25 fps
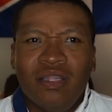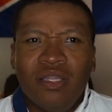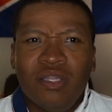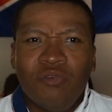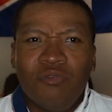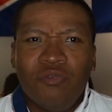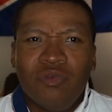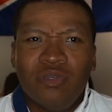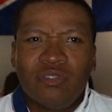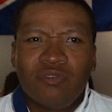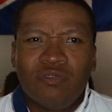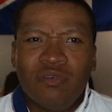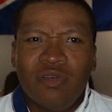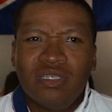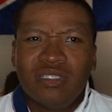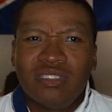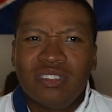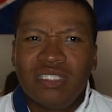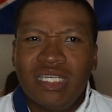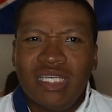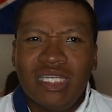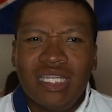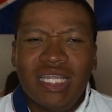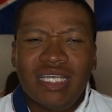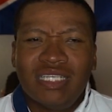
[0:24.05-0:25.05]
The reason why I
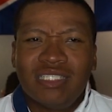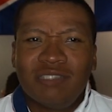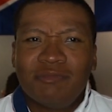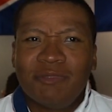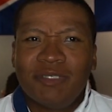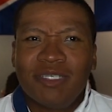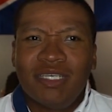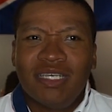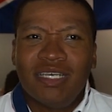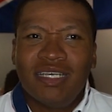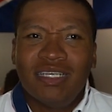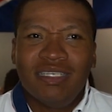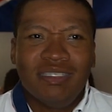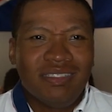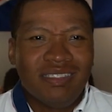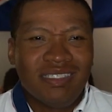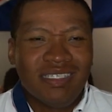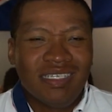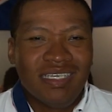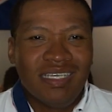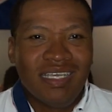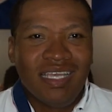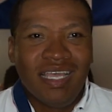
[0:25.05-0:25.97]
say that is because